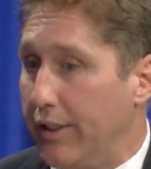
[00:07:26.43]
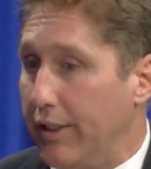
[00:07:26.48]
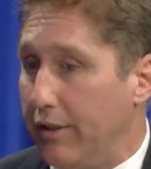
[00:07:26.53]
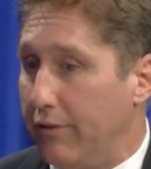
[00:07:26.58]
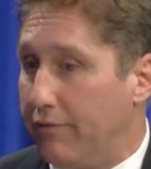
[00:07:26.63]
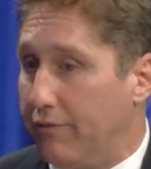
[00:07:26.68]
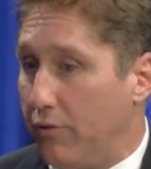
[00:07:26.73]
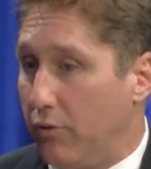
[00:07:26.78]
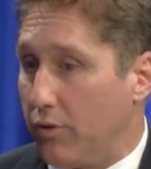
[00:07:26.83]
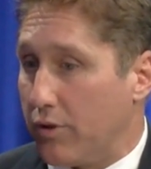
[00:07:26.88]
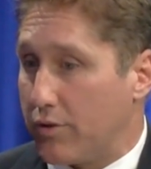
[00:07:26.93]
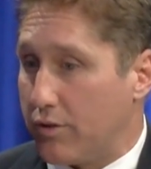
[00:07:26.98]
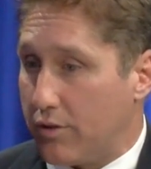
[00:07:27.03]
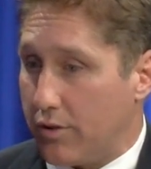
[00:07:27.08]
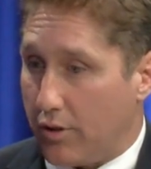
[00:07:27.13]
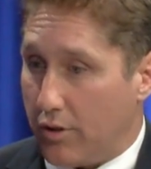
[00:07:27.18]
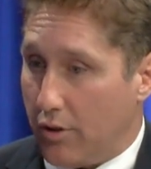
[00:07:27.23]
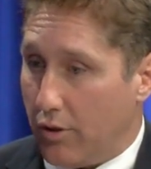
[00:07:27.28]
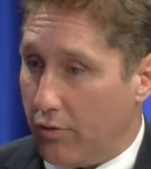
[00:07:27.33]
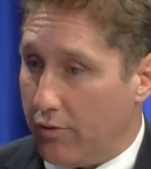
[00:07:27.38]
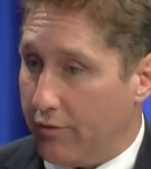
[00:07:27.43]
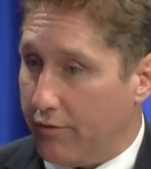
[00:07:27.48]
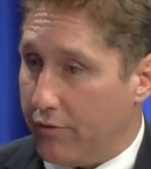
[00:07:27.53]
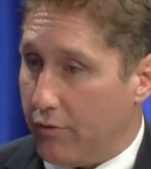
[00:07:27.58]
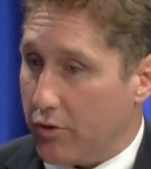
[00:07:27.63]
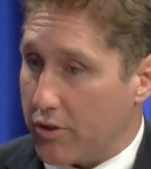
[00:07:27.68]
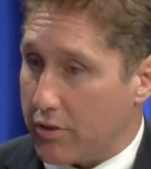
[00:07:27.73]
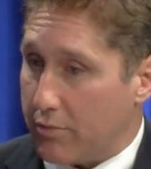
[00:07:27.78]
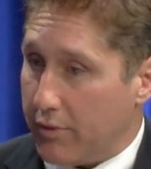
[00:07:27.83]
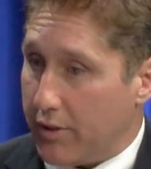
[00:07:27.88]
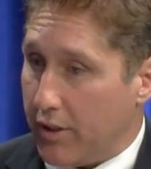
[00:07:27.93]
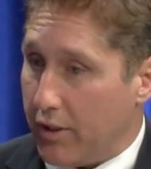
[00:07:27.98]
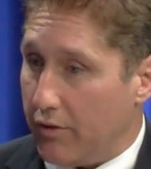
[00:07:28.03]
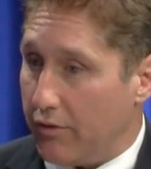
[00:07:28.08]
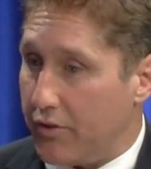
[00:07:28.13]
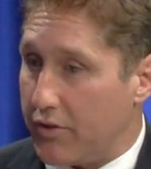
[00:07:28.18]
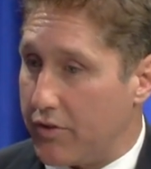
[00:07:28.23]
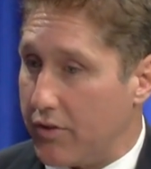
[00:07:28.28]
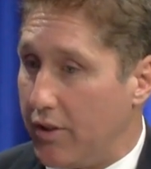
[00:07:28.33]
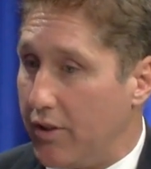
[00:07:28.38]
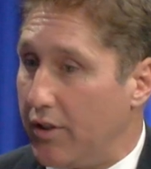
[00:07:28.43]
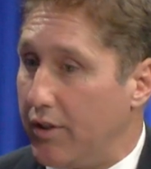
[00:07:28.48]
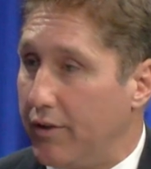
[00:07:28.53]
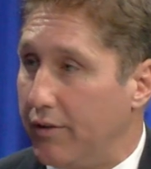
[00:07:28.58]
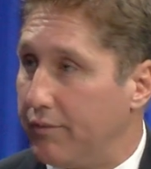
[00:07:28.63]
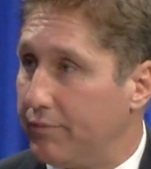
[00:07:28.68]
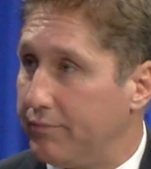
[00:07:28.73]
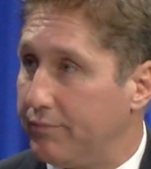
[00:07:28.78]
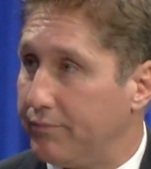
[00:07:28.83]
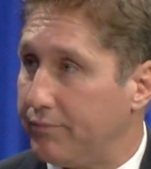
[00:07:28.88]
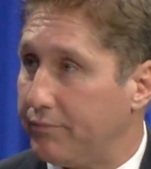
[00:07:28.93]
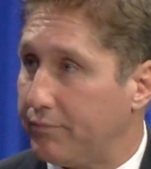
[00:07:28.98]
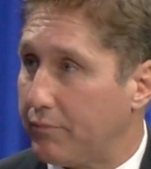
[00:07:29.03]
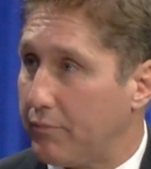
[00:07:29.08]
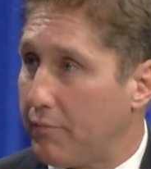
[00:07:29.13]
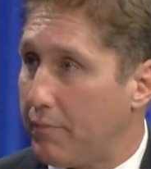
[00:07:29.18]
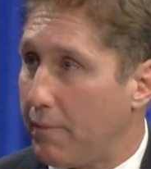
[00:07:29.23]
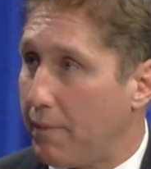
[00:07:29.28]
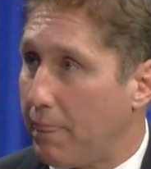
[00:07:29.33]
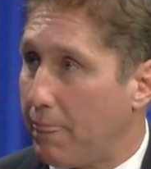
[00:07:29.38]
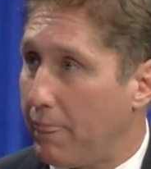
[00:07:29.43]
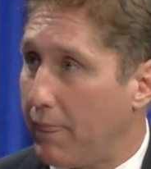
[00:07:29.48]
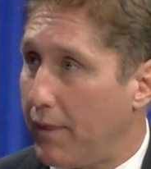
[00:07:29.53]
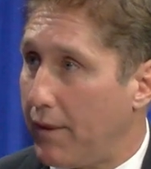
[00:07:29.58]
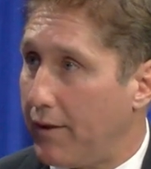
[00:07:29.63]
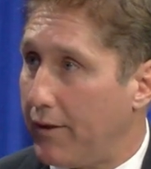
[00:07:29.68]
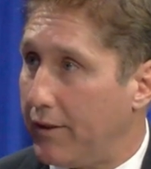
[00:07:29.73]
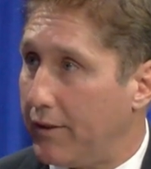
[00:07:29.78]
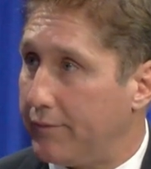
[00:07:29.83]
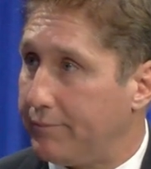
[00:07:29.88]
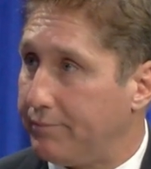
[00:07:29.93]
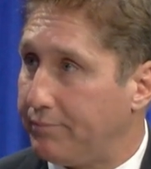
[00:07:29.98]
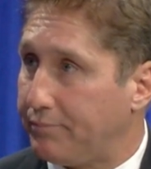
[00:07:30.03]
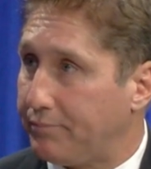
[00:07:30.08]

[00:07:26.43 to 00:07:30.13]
enforce the code enforcement here in the city. And you mentioned all those departments,